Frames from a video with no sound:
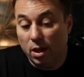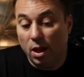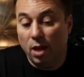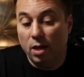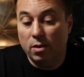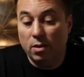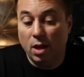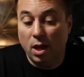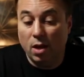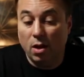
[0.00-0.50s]

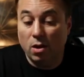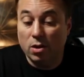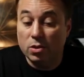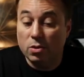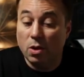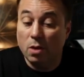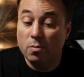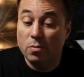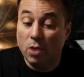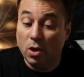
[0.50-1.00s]
and then also
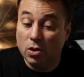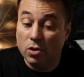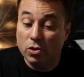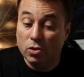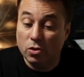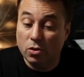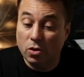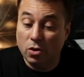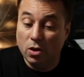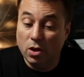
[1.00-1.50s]
I'm not
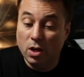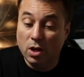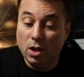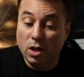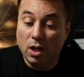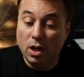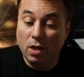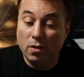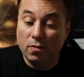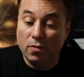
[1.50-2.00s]
sure
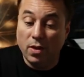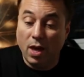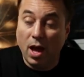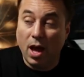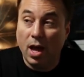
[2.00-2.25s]
if that